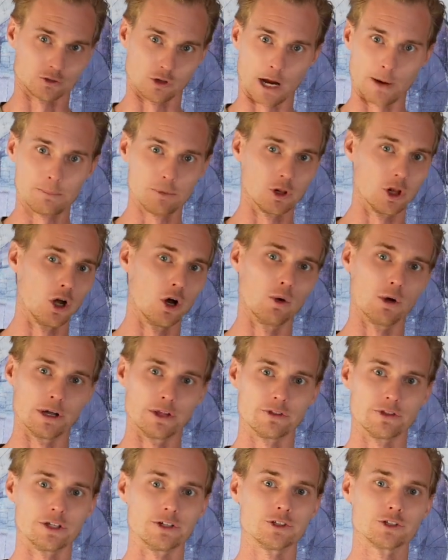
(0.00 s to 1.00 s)
is right below
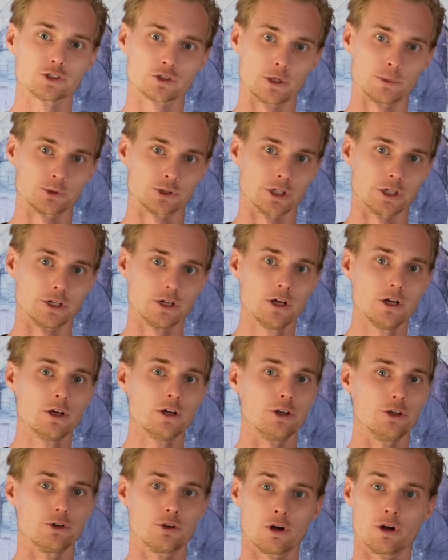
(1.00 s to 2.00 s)
in the description.
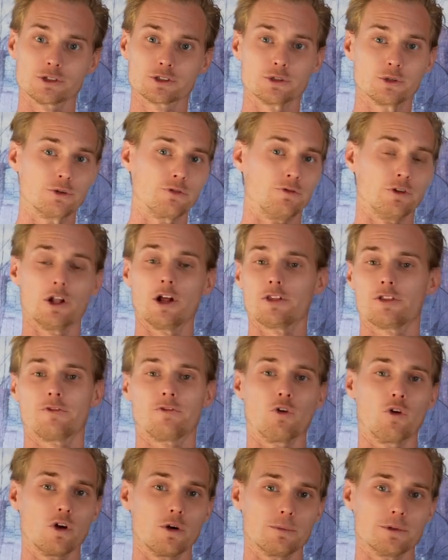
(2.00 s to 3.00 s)
You can also fill out the
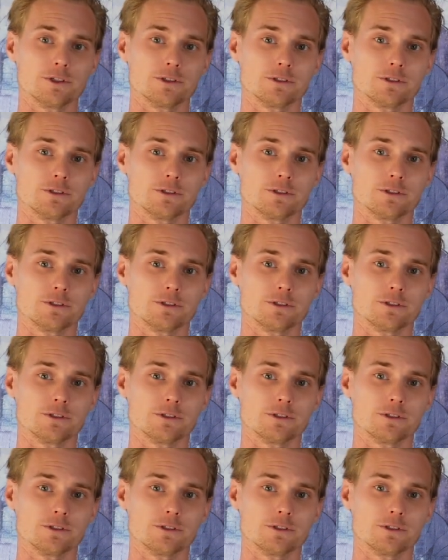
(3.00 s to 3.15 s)
form